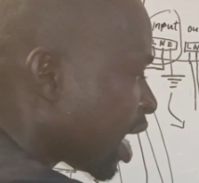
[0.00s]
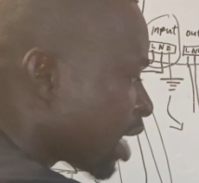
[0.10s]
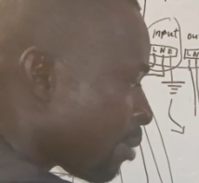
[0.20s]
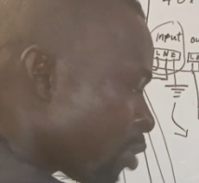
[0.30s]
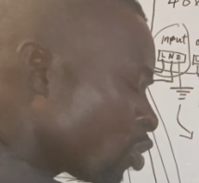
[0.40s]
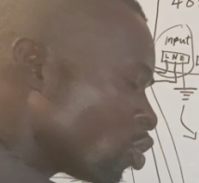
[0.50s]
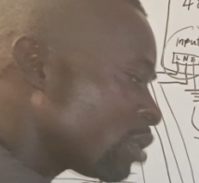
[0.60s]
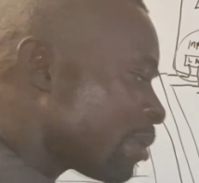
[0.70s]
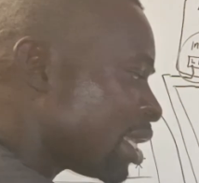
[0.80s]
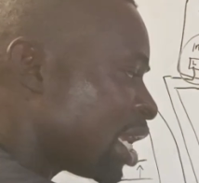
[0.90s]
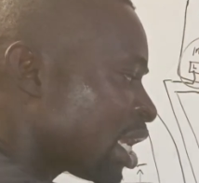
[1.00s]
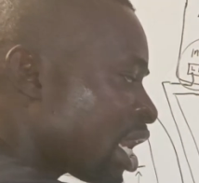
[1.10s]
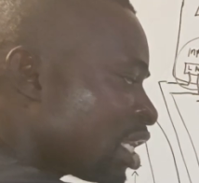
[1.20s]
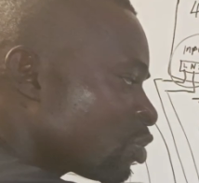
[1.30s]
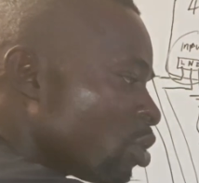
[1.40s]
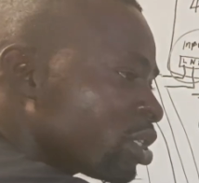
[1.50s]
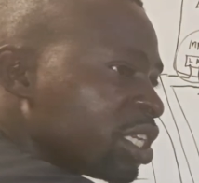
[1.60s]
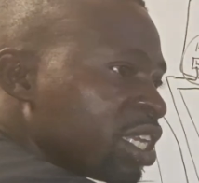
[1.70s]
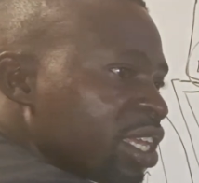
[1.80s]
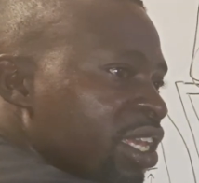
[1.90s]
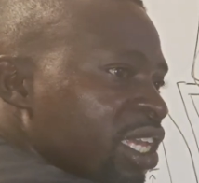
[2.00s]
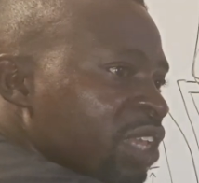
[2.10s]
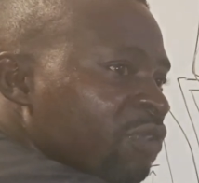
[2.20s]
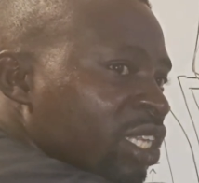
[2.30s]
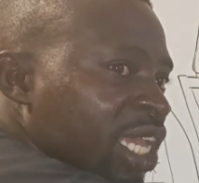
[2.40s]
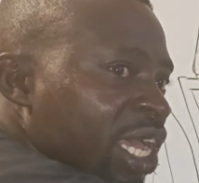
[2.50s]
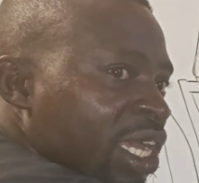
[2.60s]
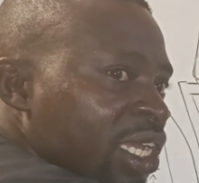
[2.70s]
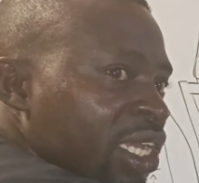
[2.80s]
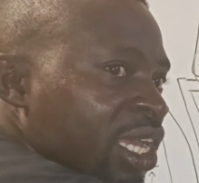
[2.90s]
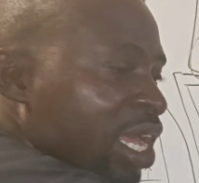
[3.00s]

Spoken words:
down. I'm going to use my down as what inverter